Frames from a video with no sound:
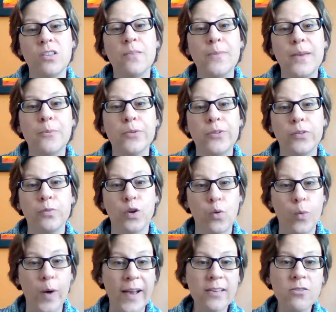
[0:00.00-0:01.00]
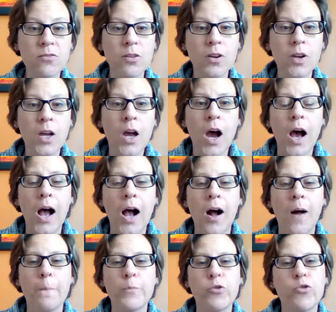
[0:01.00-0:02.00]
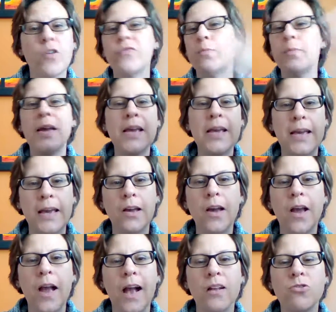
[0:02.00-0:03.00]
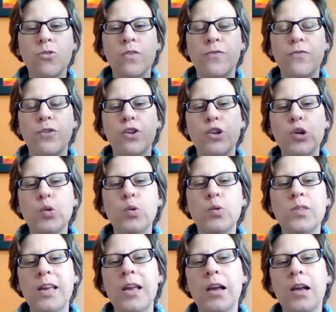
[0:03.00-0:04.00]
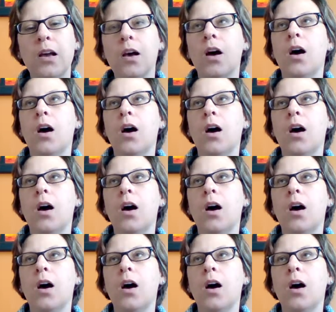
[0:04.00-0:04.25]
to be able to request, so you have to make it. And so if you're using